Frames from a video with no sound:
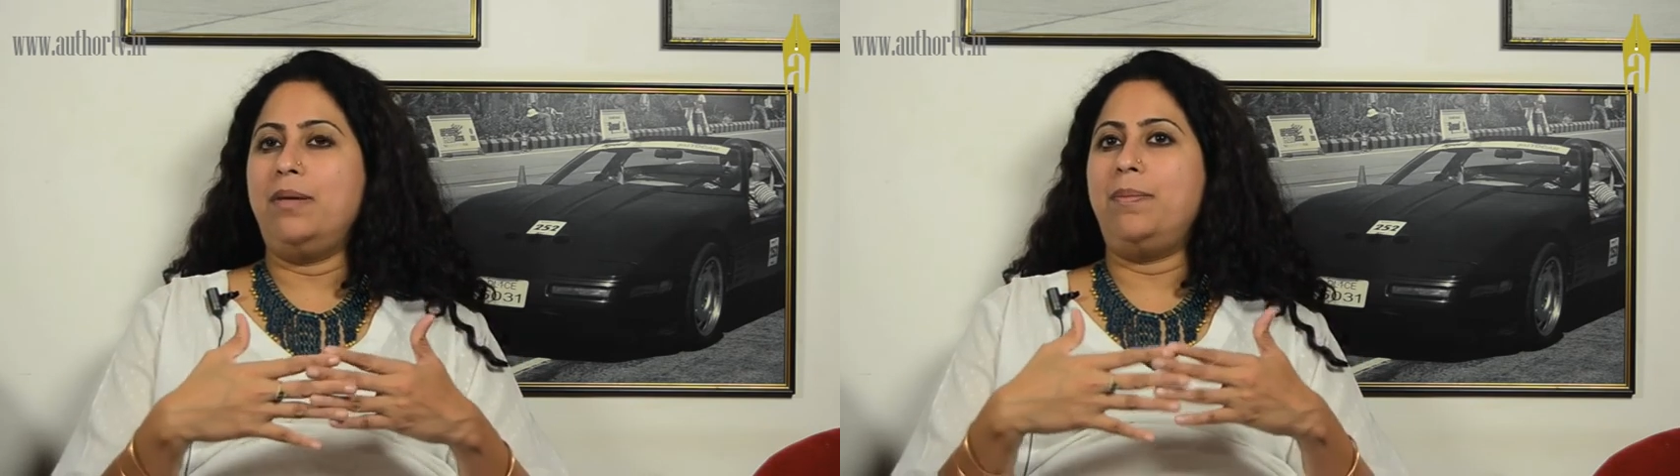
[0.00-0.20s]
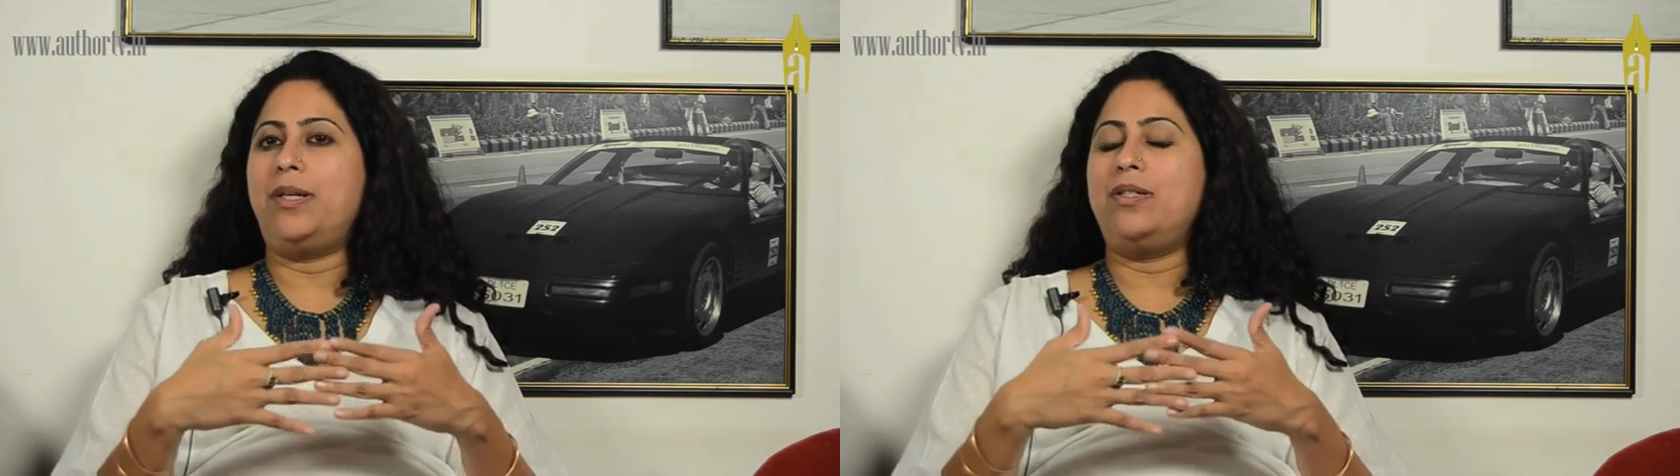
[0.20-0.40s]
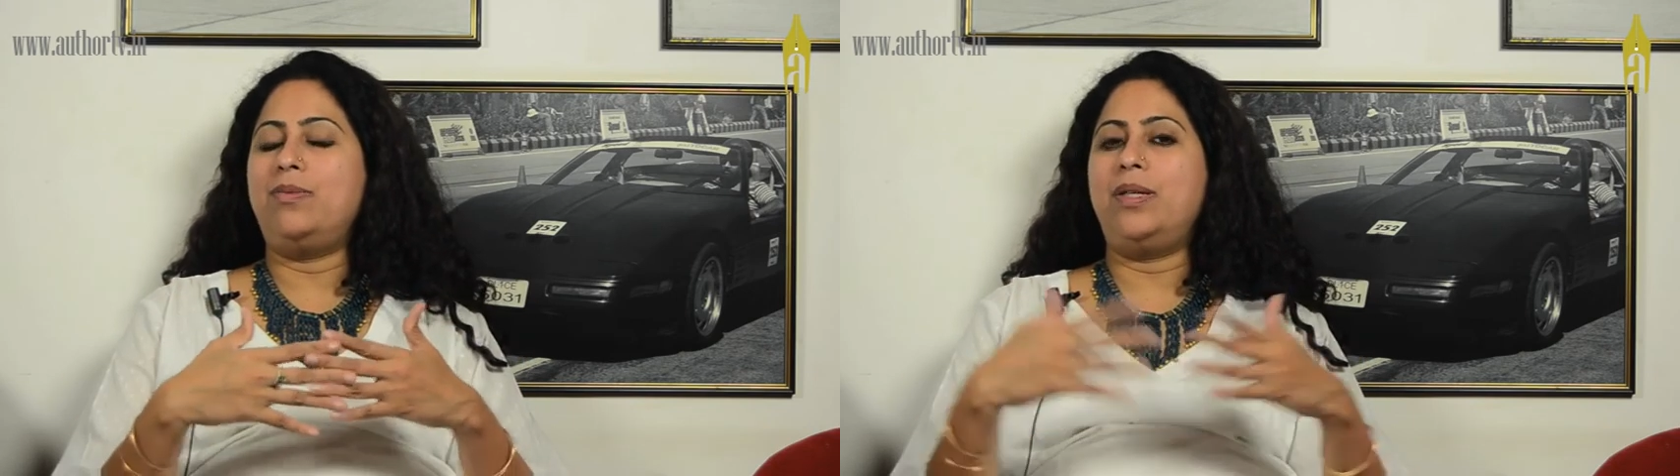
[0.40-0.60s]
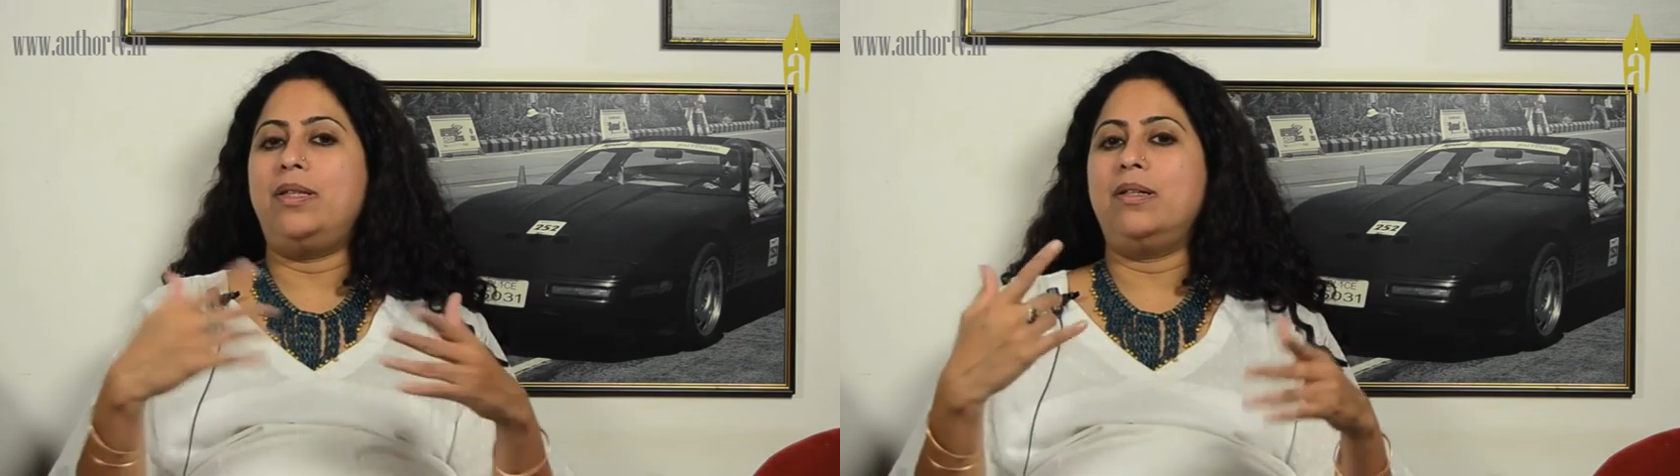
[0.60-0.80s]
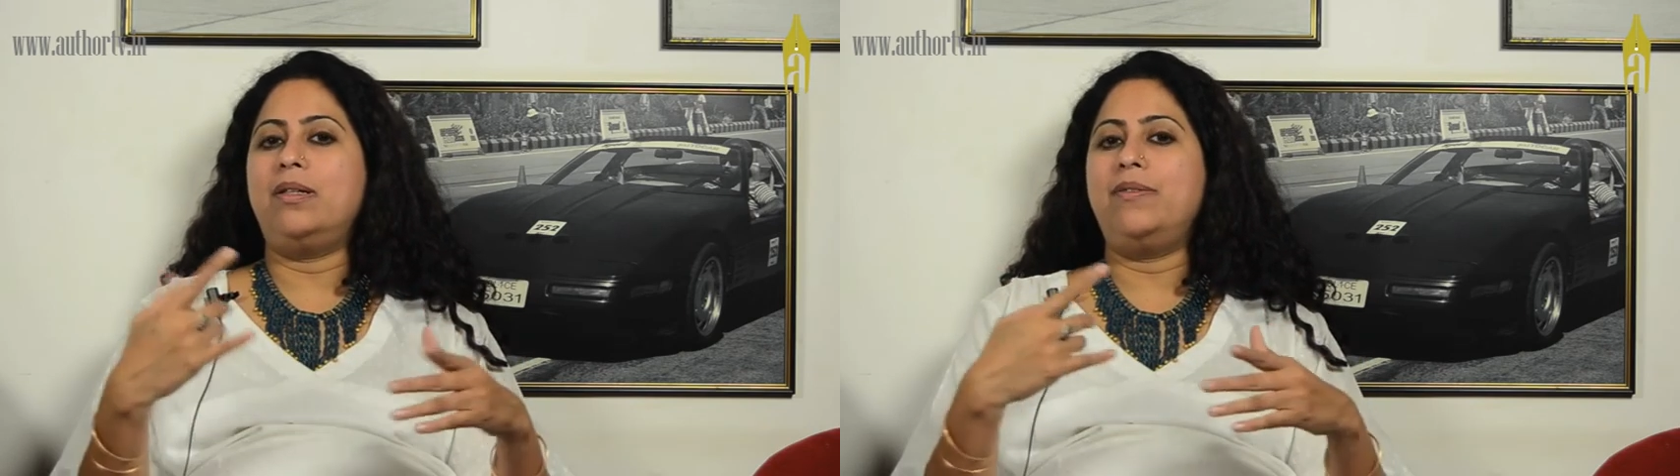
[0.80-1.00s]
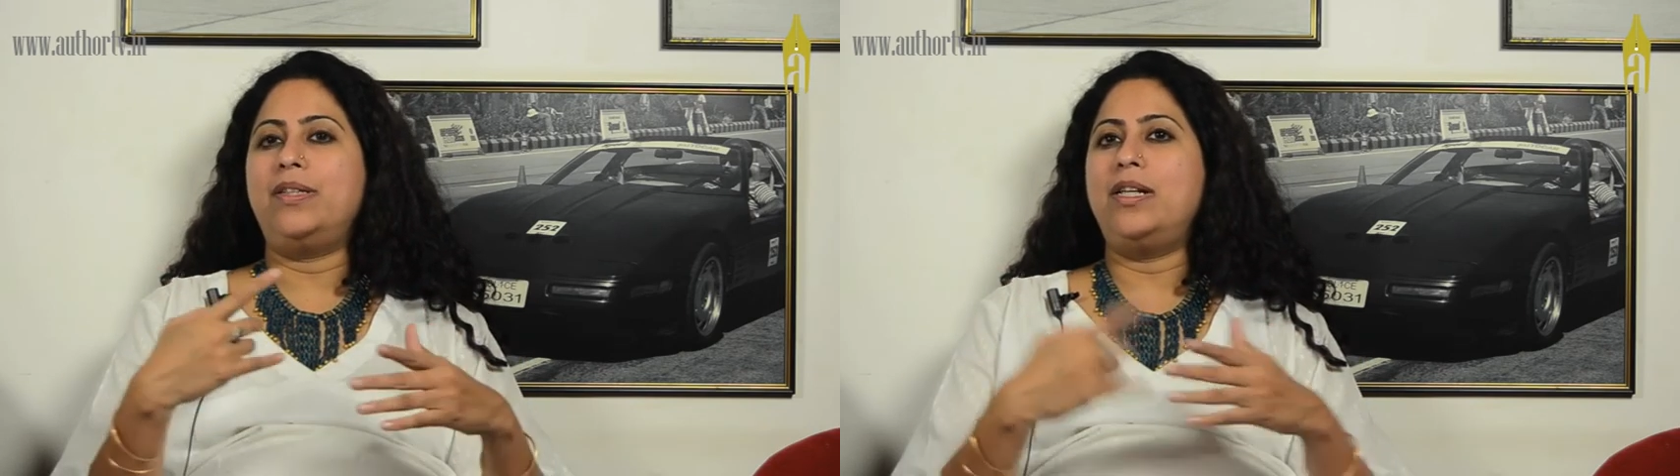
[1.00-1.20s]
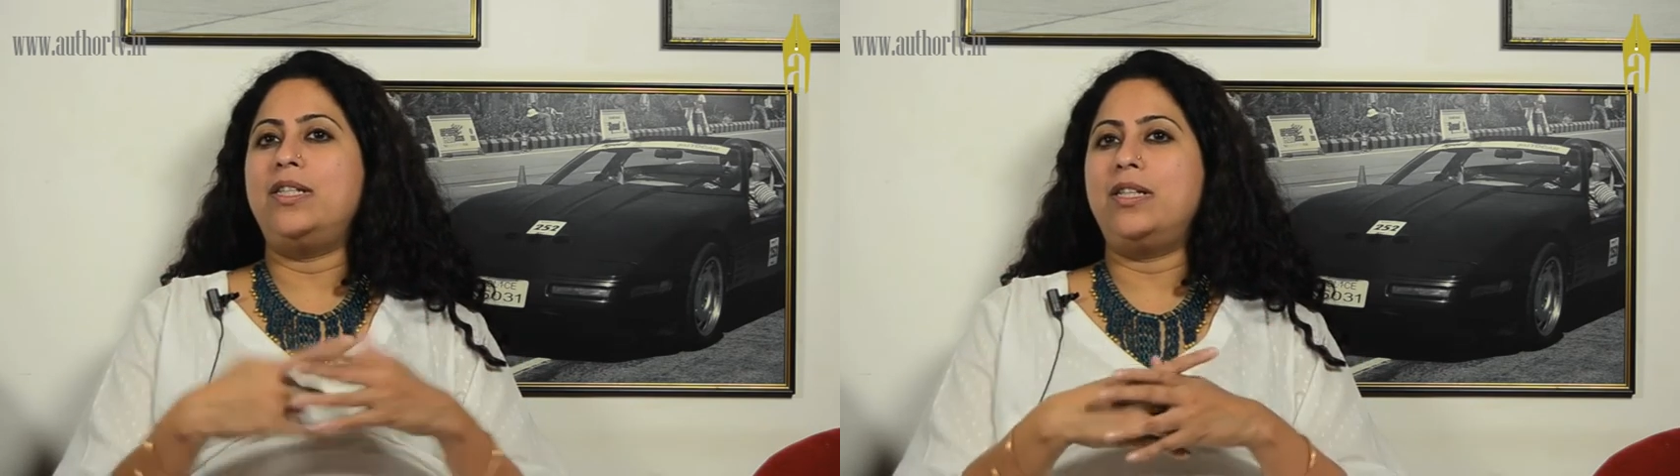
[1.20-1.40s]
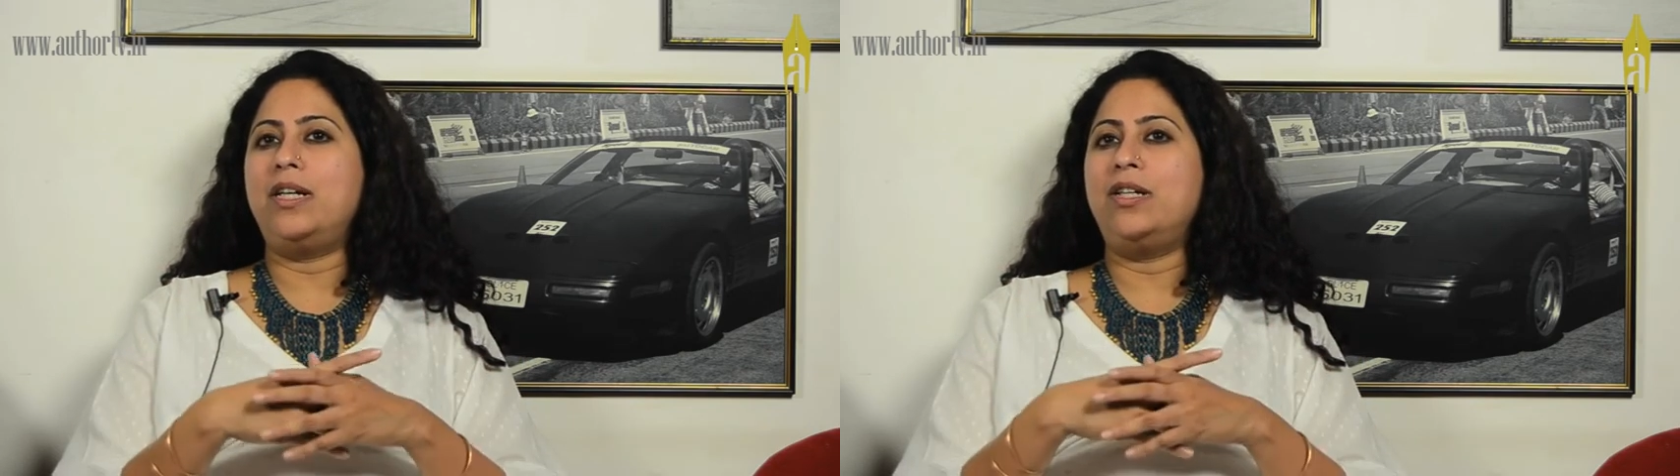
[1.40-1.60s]
Because with a
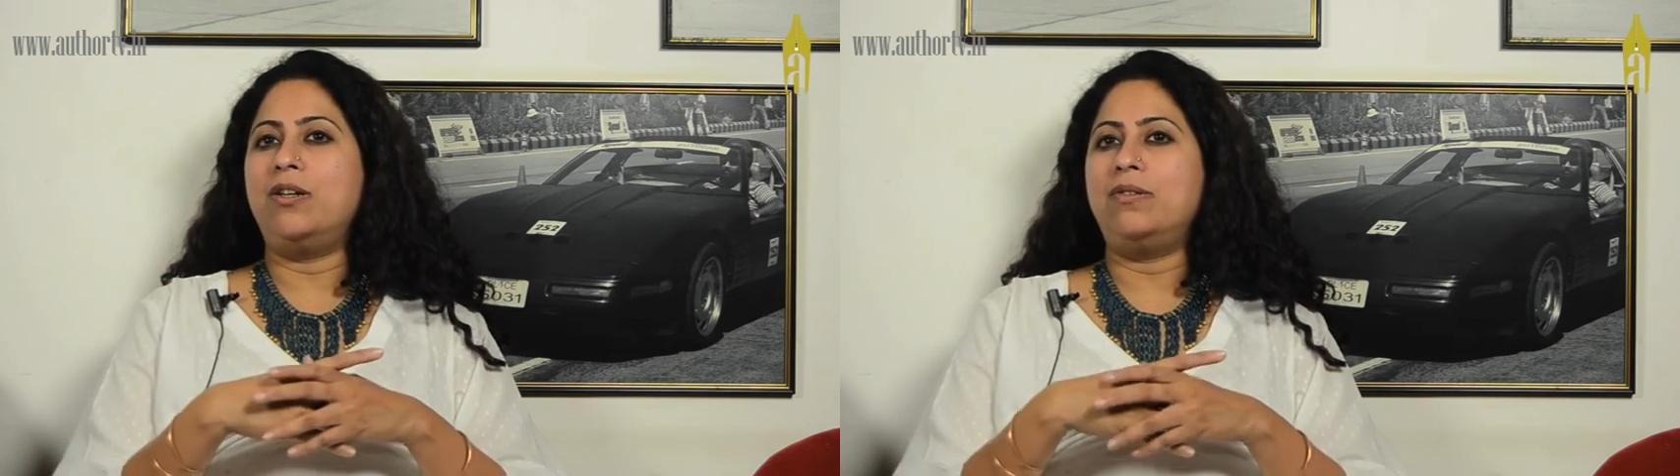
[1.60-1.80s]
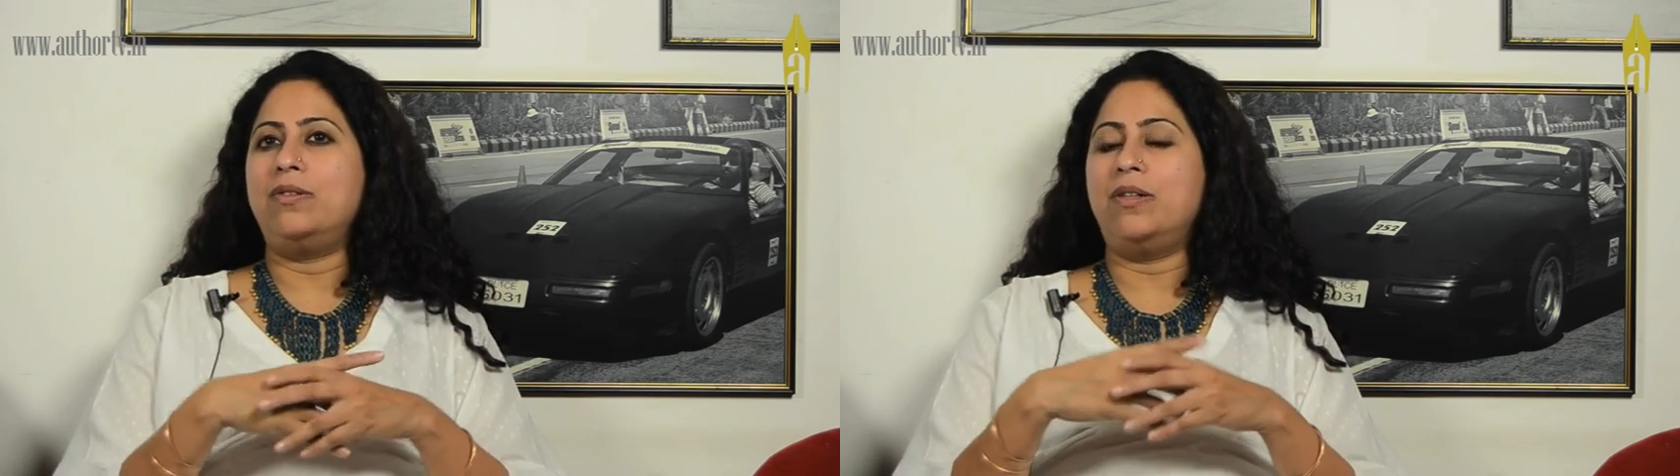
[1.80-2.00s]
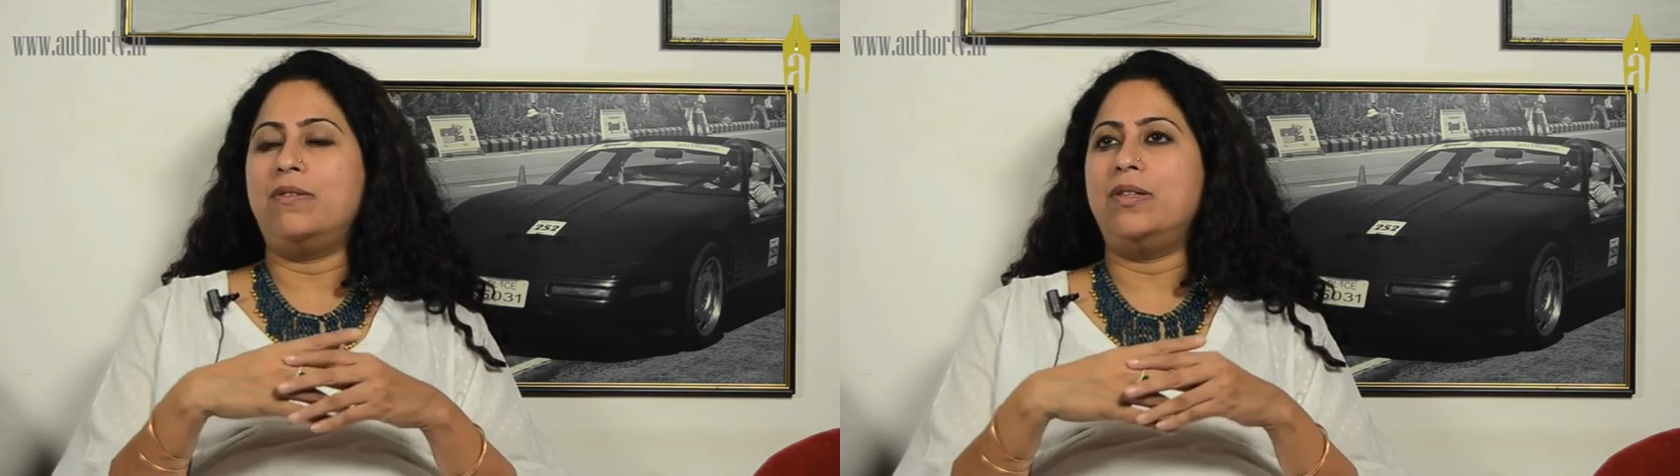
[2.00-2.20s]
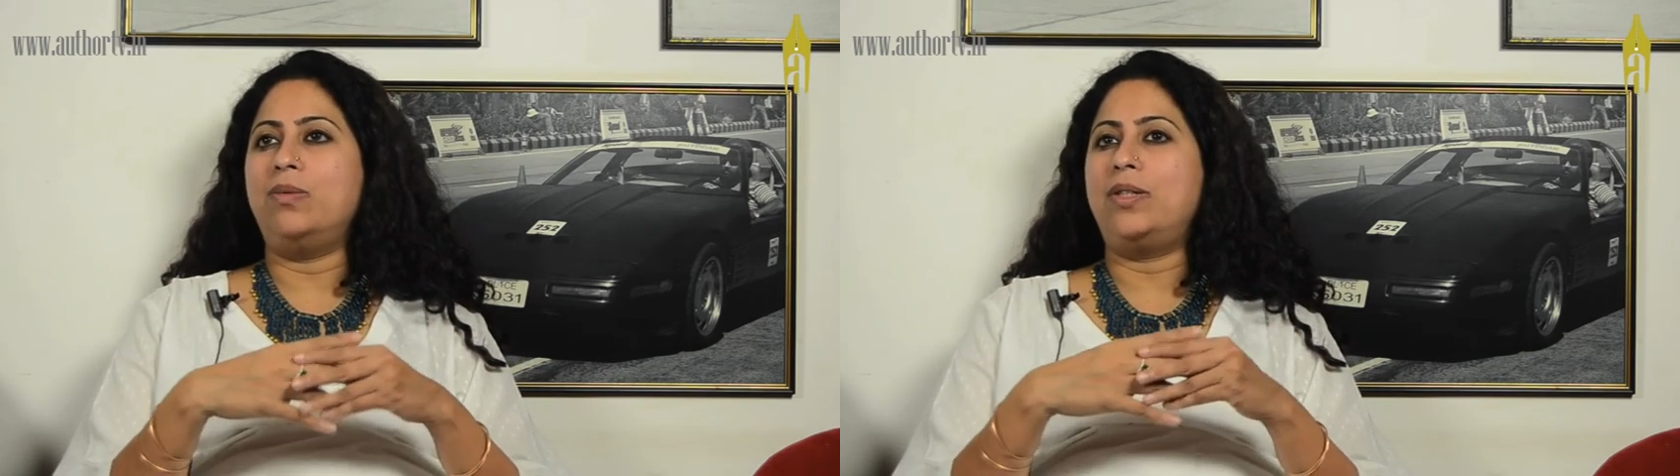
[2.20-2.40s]
literary novel,